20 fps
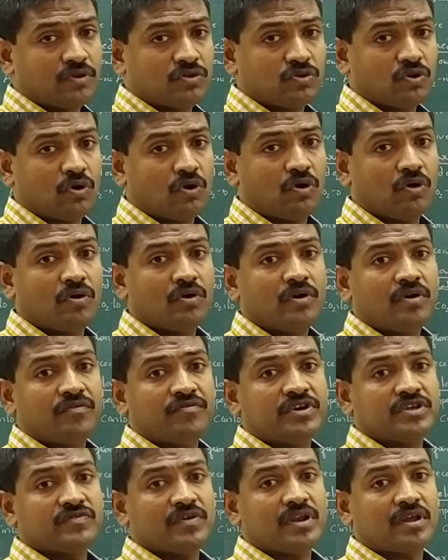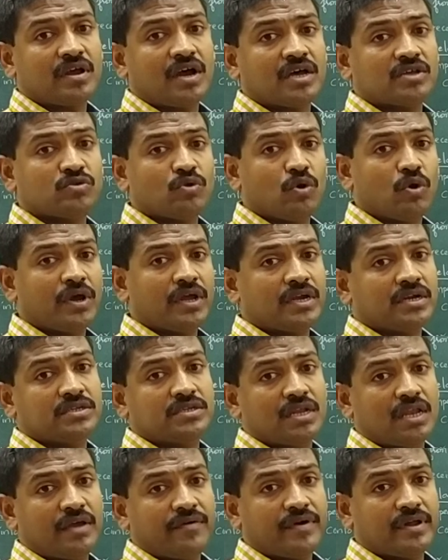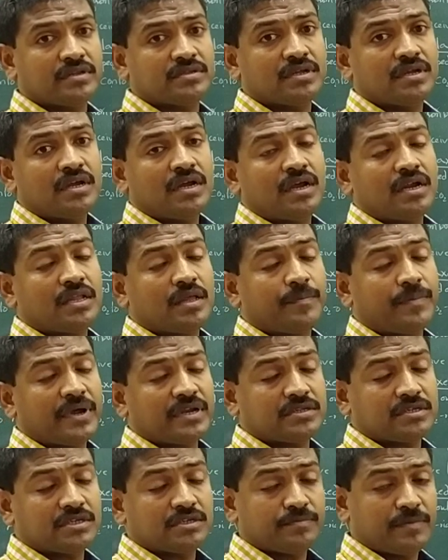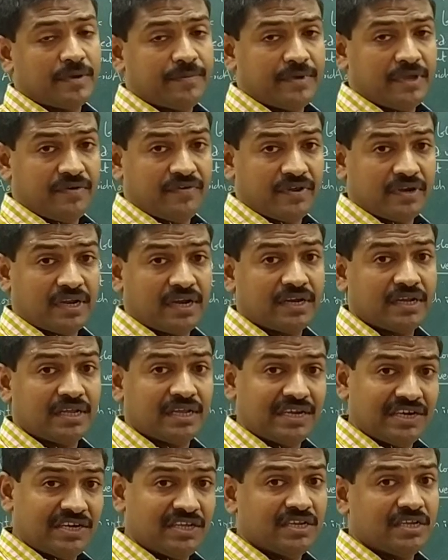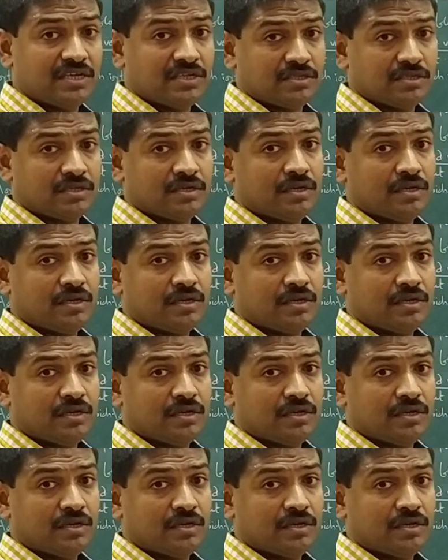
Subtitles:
So which will cause low energy levels, and the persons may be even getting giddiness.